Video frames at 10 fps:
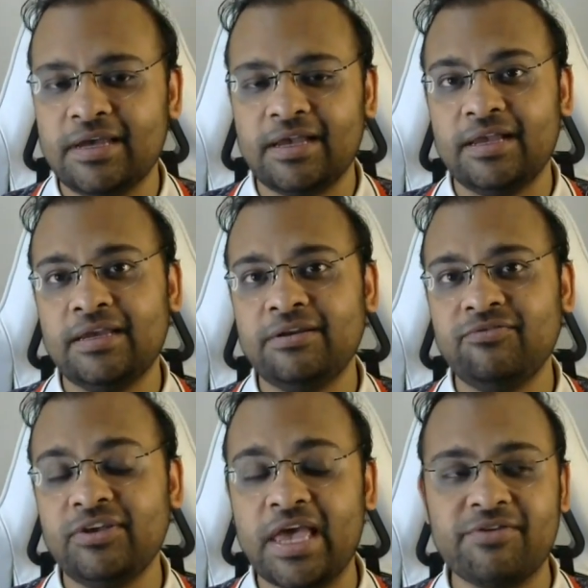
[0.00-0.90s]

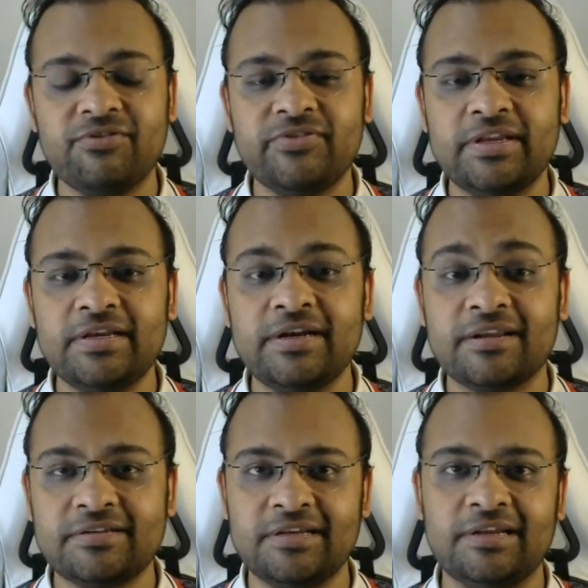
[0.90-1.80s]
and we have a very
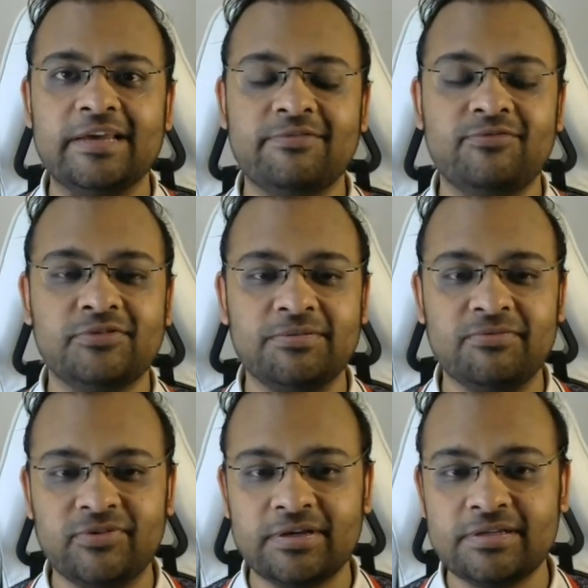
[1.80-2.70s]
interesting lineup for
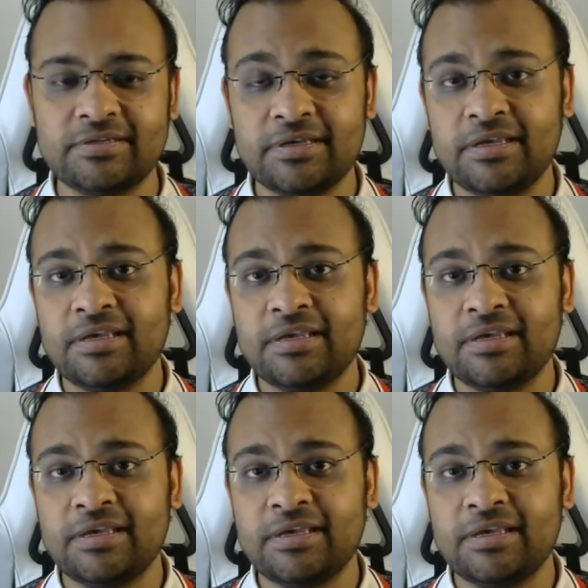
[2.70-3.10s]
semifinals.